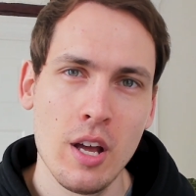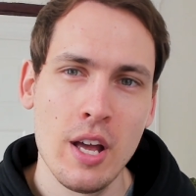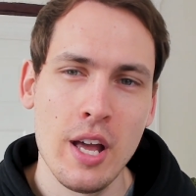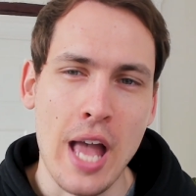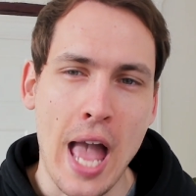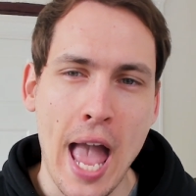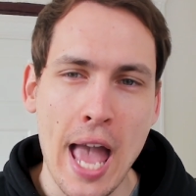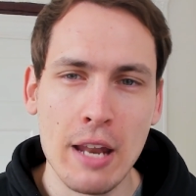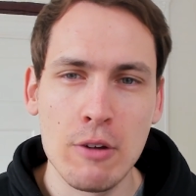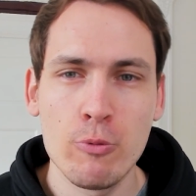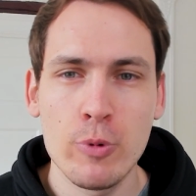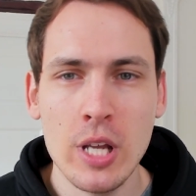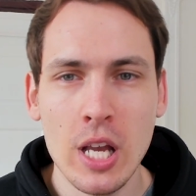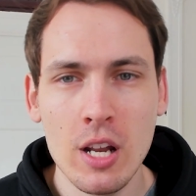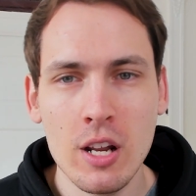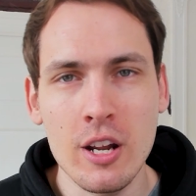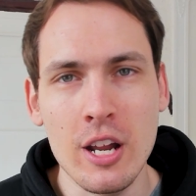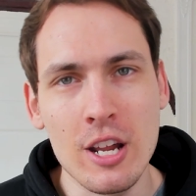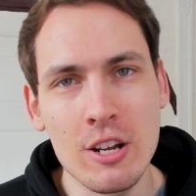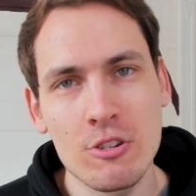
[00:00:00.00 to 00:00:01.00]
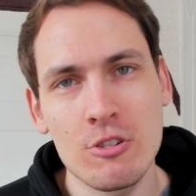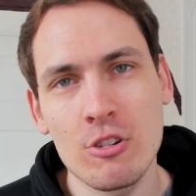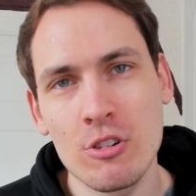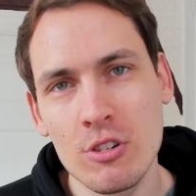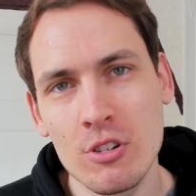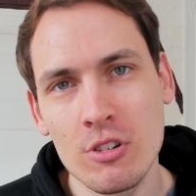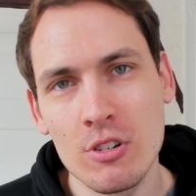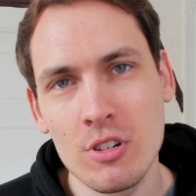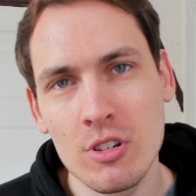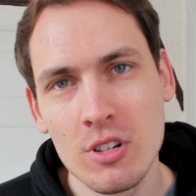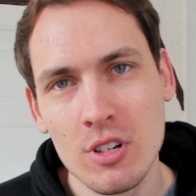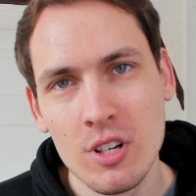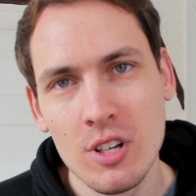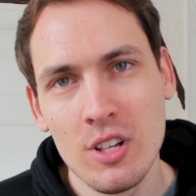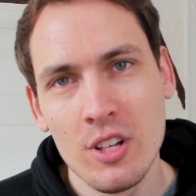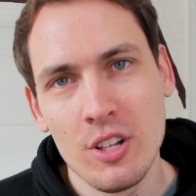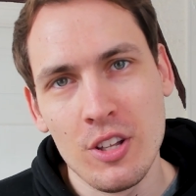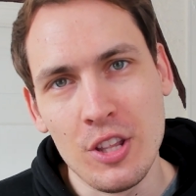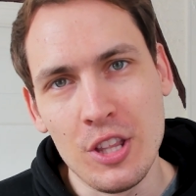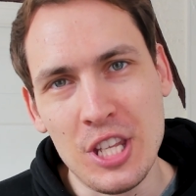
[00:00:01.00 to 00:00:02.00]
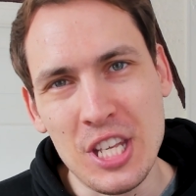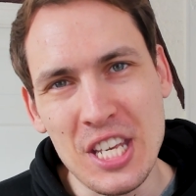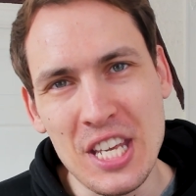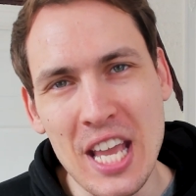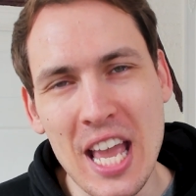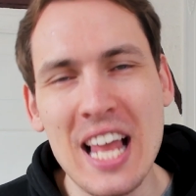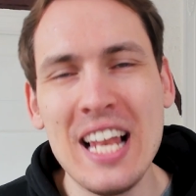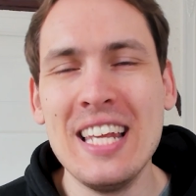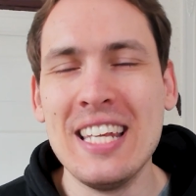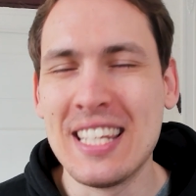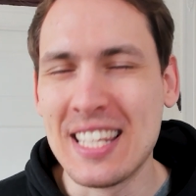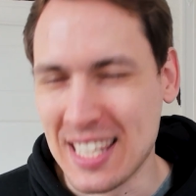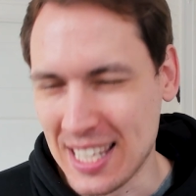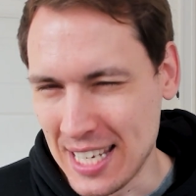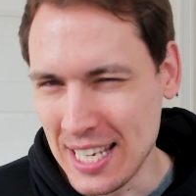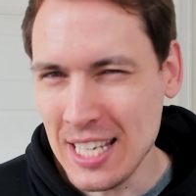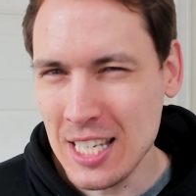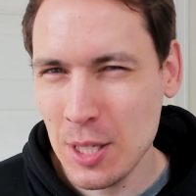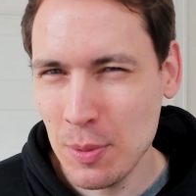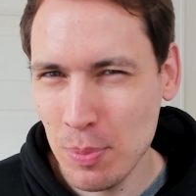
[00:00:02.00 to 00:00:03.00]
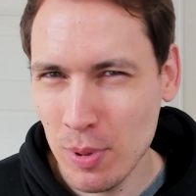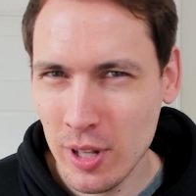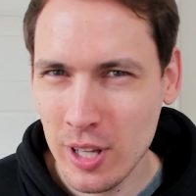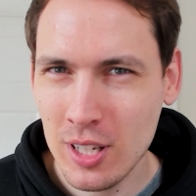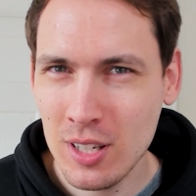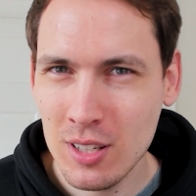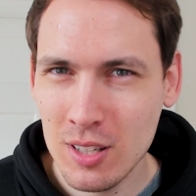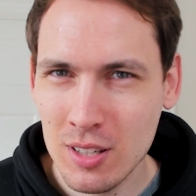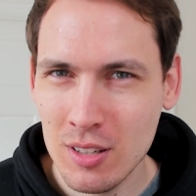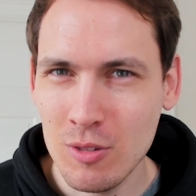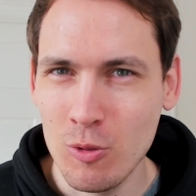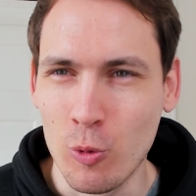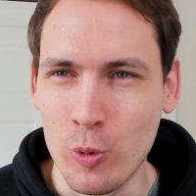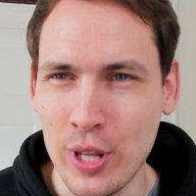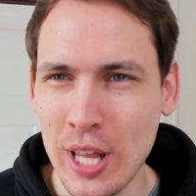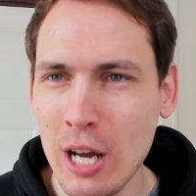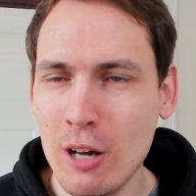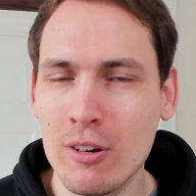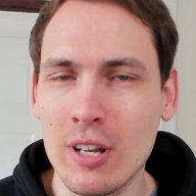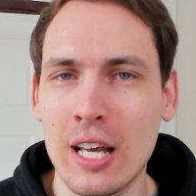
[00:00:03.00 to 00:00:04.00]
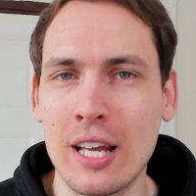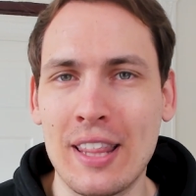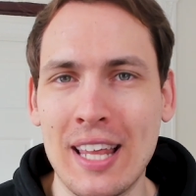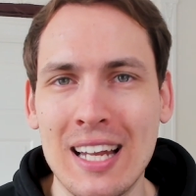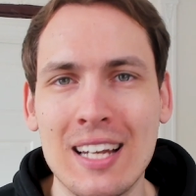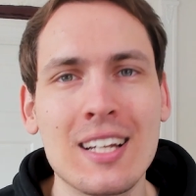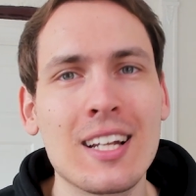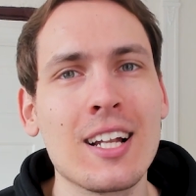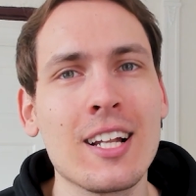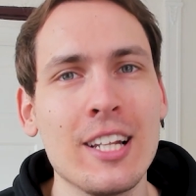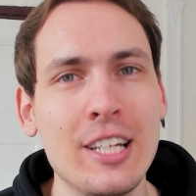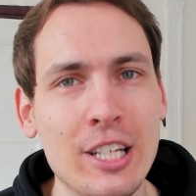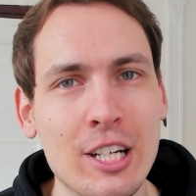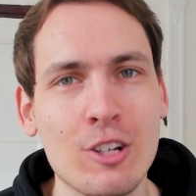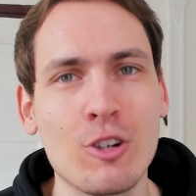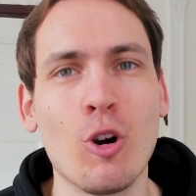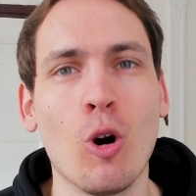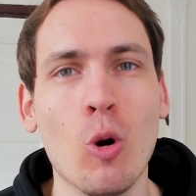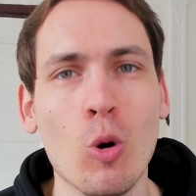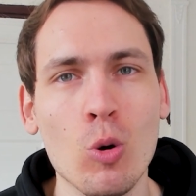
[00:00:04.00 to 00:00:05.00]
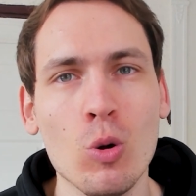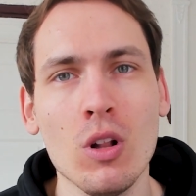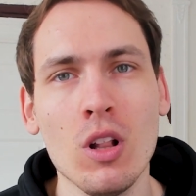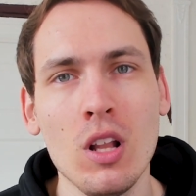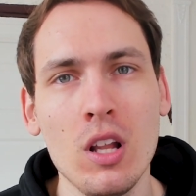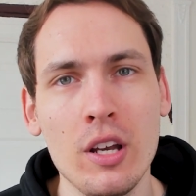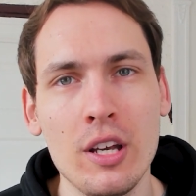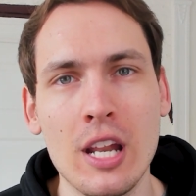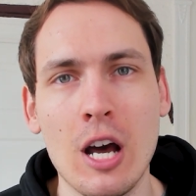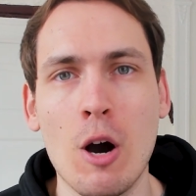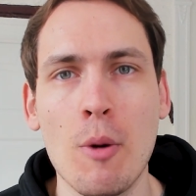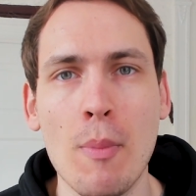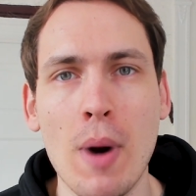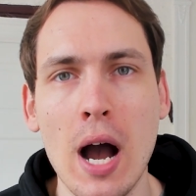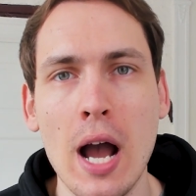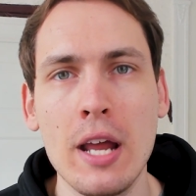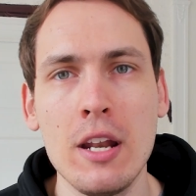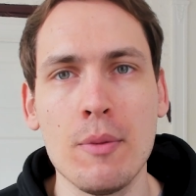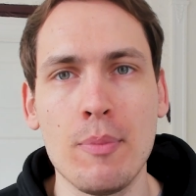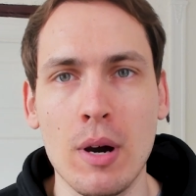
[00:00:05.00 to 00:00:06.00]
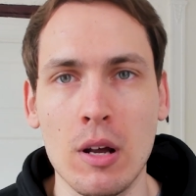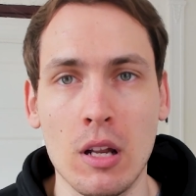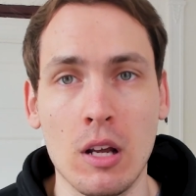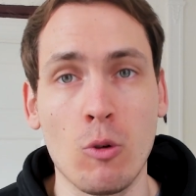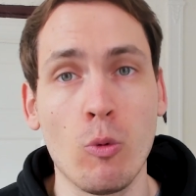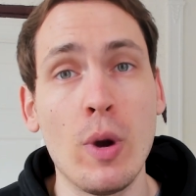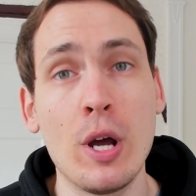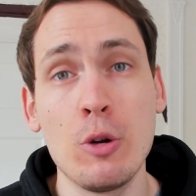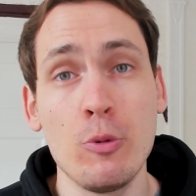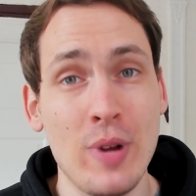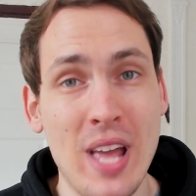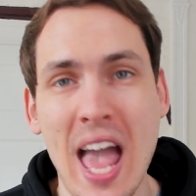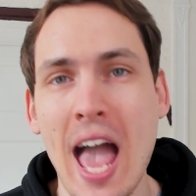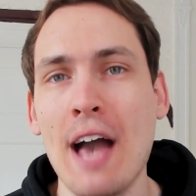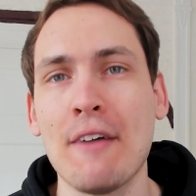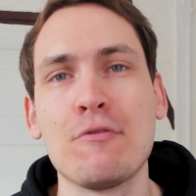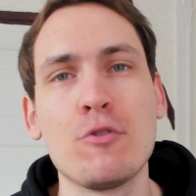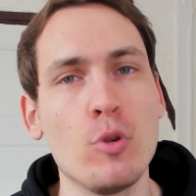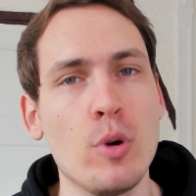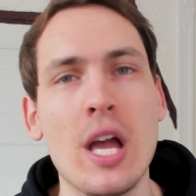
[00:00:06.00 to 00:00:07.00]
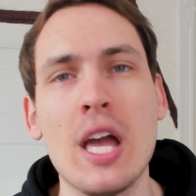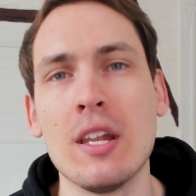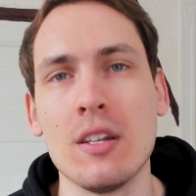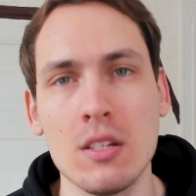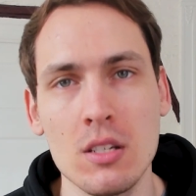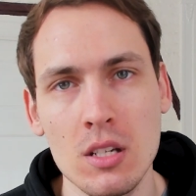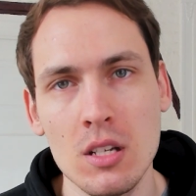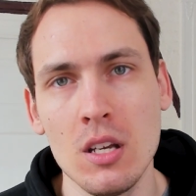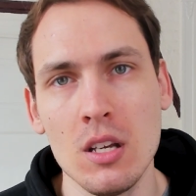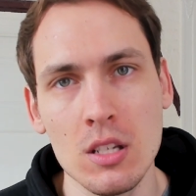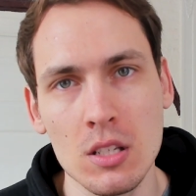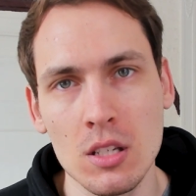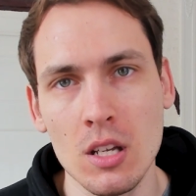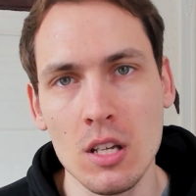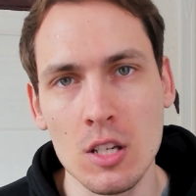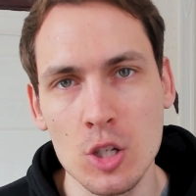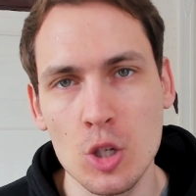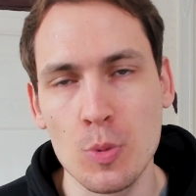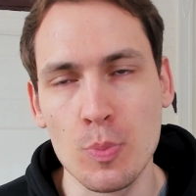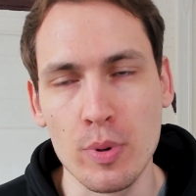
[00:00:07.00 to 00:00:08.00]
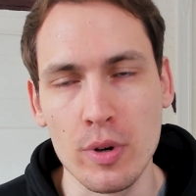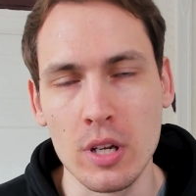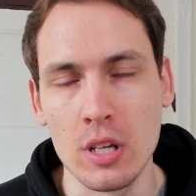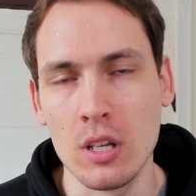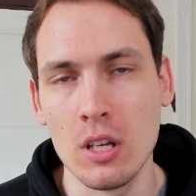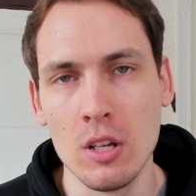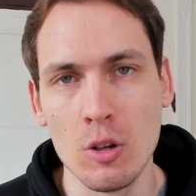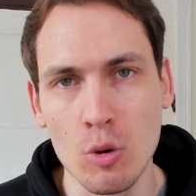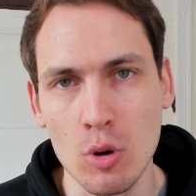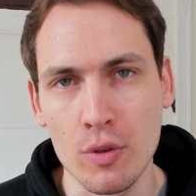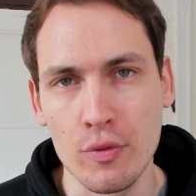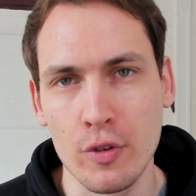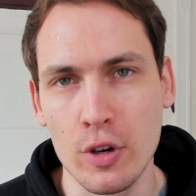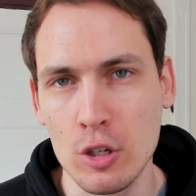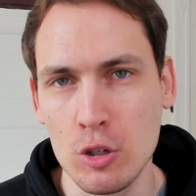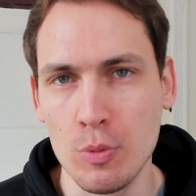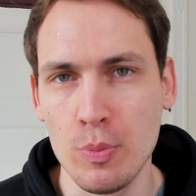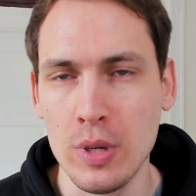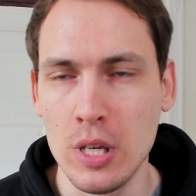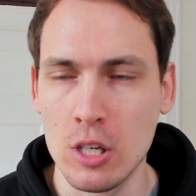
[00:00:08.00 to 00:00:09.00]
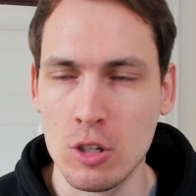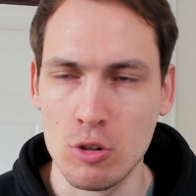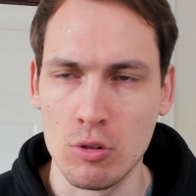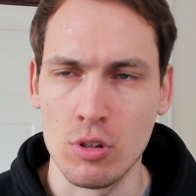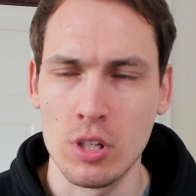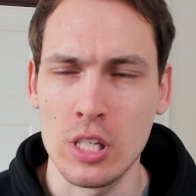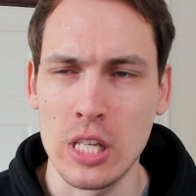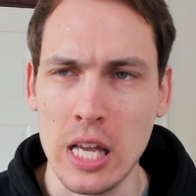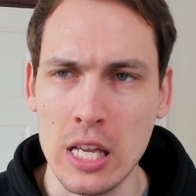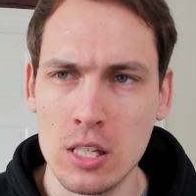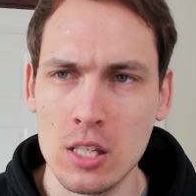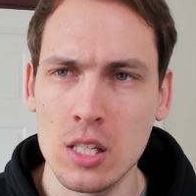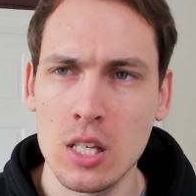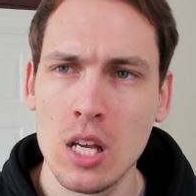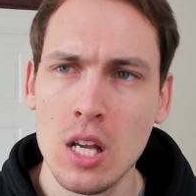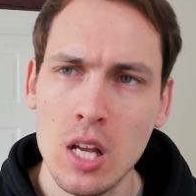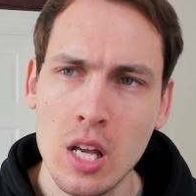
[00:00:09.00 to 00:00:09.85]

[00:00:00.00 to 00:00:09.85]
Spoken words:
And we kind of entered the LEC split without like that clear goal in our mind about like where do we have to end in spring in order for it to be a success.